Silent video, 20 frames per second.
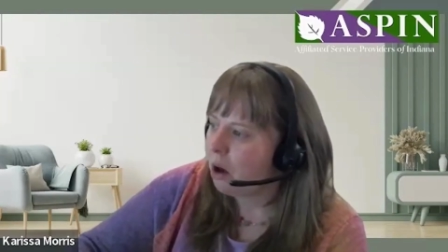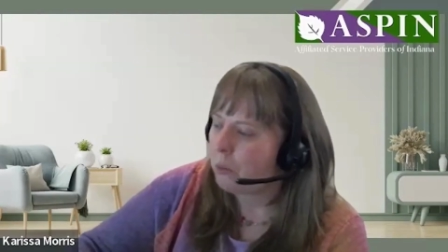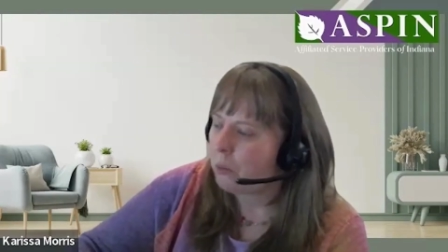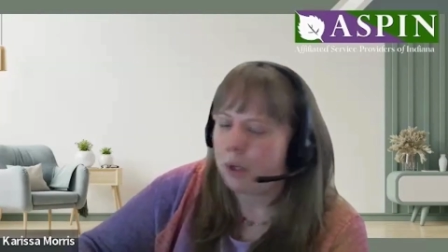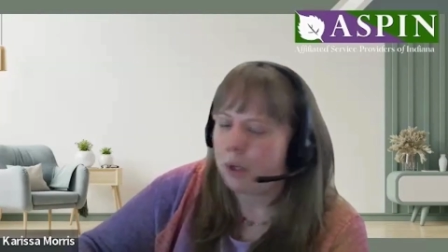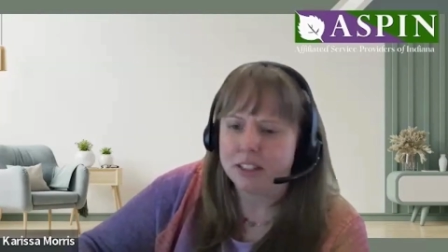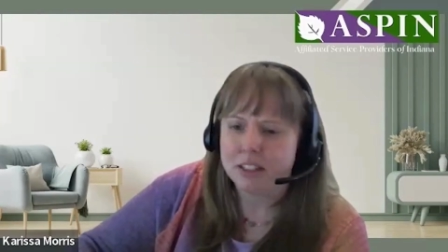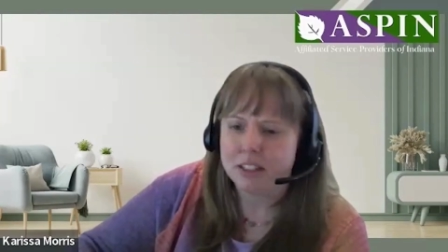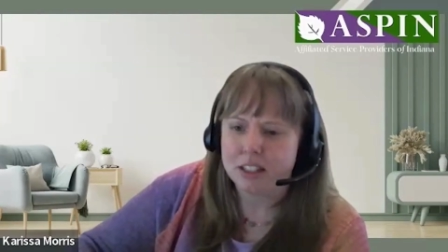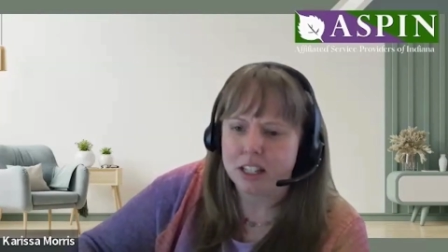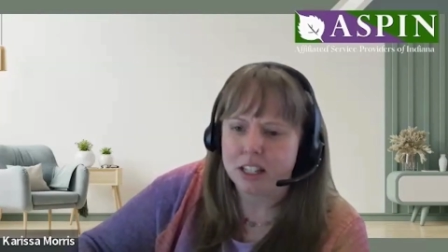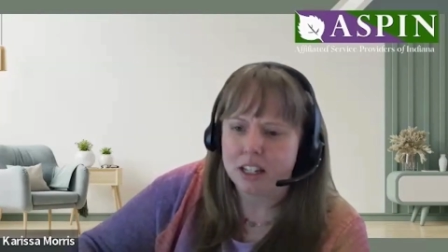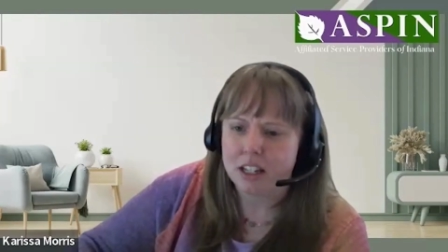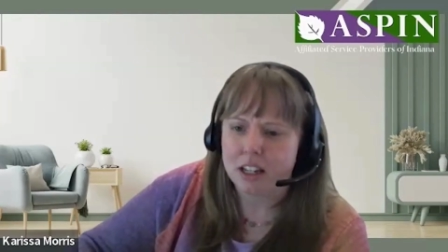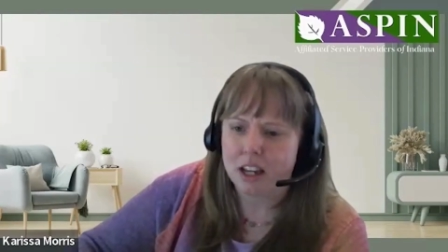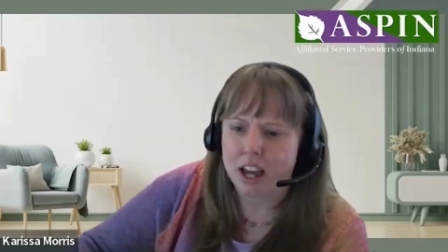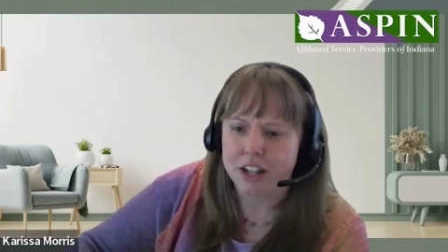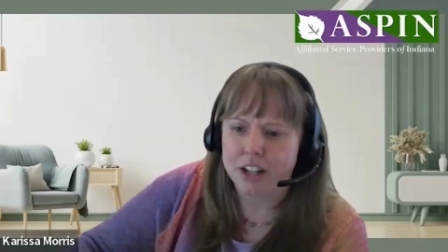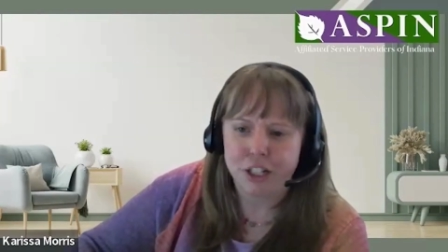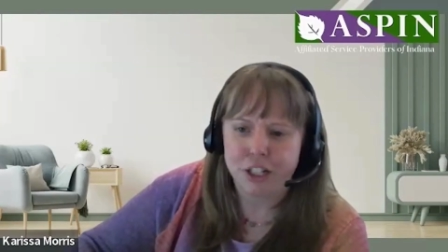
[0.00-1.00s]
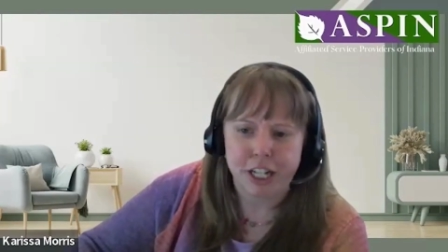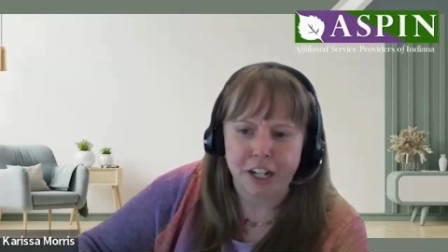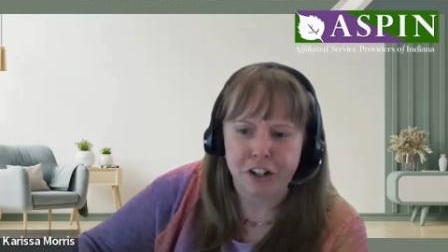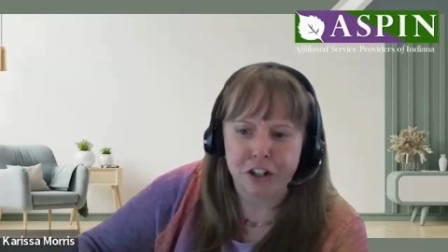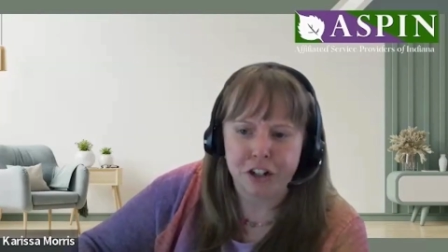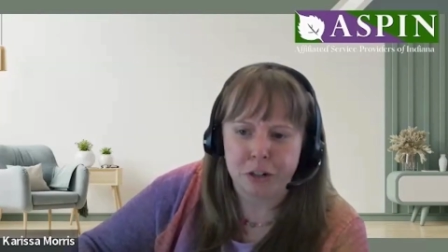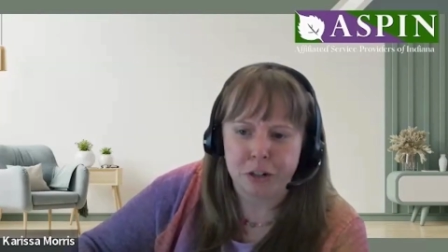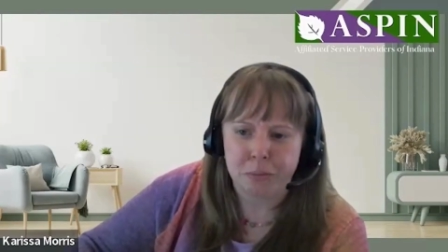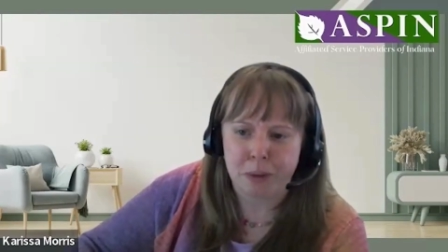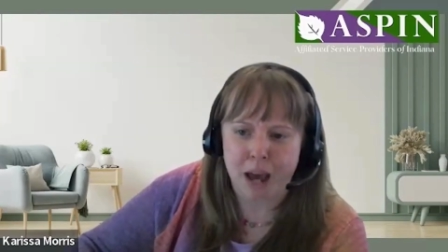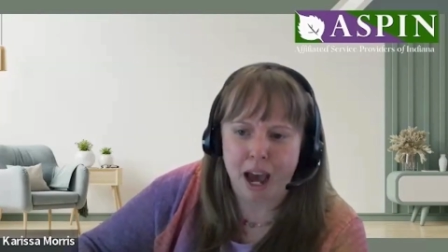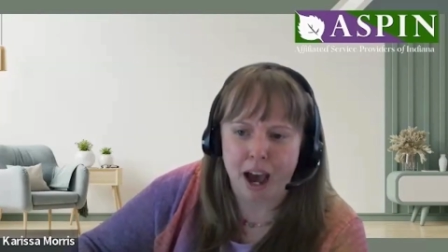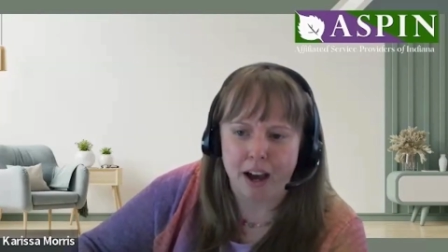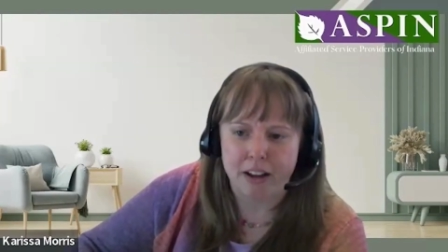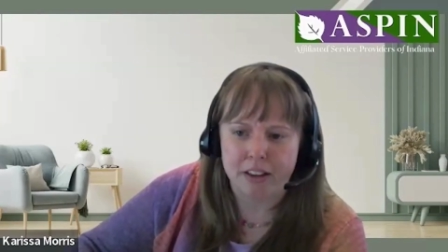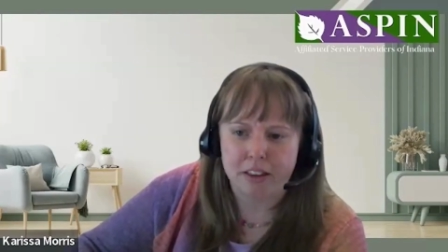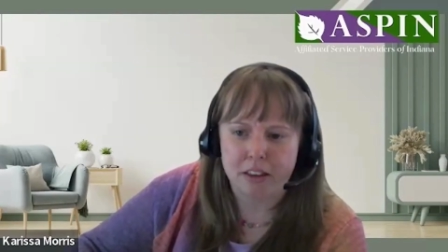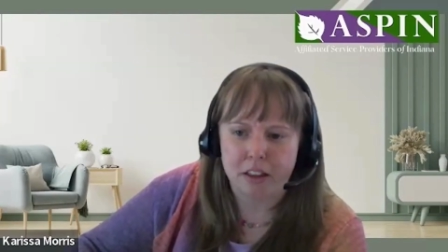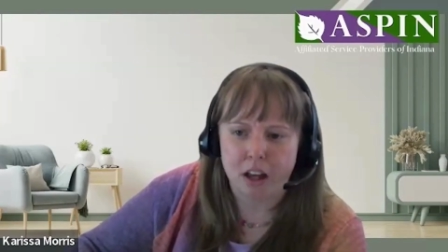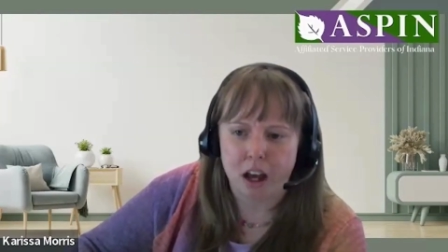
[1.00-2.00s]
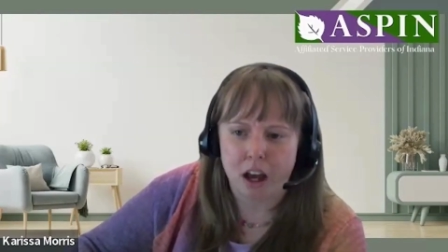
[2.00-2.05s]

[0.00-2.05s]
What's the education path?